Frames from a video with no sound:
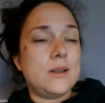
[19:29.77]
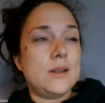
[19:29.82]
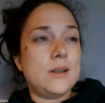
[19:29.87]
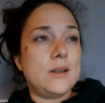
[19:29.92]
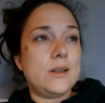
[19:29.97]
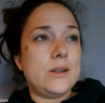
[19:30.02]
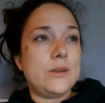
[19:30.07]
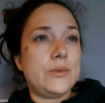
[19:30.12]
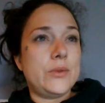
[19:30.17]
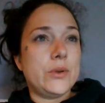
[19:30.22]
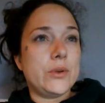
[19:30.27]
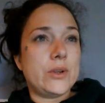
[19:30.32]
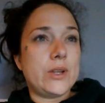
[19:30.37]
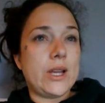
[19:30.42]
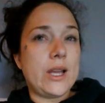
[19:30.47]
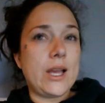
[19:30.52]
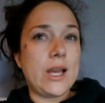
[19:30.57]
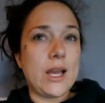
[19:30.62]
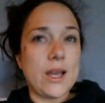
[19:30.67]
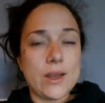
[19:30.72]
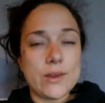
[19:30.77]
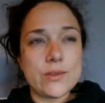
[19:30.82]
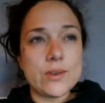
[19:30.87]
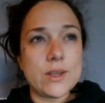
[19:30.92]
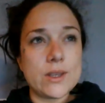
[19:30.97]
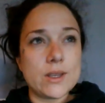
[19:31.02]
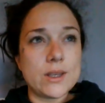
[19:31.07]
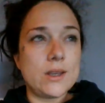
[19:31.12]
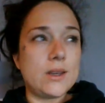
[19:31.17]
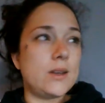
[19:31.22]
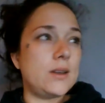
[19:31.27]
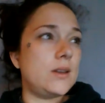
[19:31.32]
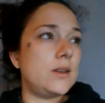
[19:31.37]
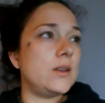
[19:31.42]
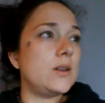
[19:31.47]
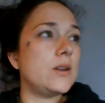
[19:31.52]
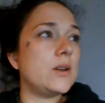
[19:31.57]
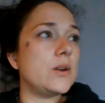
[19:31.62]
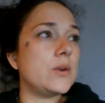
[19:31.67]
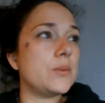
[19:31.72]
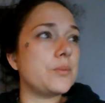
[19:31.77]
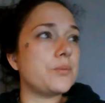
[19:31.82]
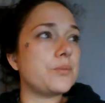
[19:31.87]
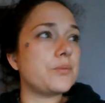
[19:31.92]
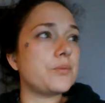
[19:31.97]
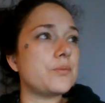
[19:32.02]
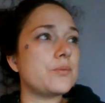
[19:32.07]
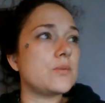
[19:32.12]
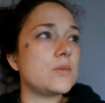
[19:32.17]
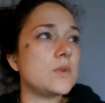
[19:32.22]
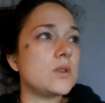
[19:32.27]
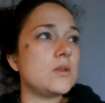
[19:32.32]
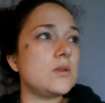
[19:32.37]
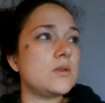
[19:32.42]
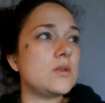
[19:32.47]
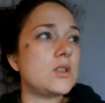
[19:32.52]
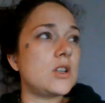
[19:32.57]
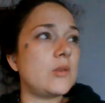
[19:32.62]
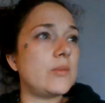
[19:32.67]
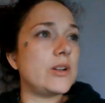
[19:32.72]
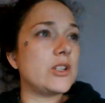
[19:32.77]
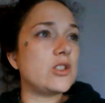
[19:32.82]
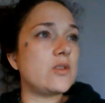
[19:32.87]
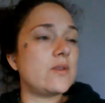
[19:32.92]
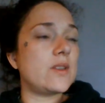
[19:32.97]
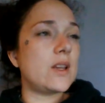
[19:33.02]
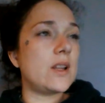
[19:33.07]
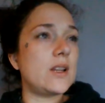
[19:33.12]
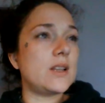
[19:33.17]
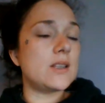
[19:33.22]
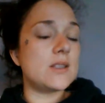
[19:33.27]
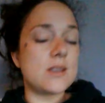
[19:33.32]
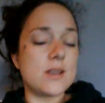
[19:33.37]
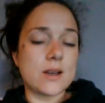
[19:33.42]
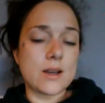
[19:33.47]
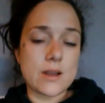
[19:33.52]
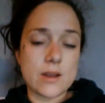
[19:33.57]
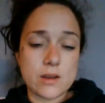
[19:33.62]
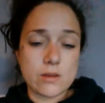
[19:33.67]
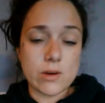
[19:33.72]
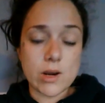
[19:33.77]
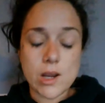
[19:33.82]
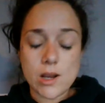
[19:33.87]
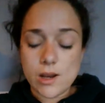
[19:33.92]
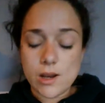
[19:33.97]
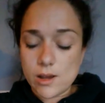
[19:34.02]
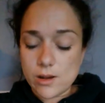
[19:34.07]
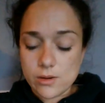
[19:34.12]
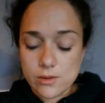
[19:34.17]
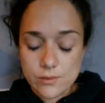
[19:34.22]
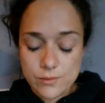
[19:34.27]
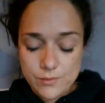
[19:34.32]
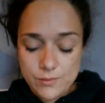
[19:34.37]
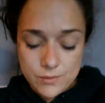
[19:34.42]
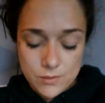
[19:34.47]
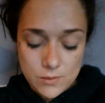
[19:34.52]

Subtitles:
And if you're having, so much of that anxiety right now,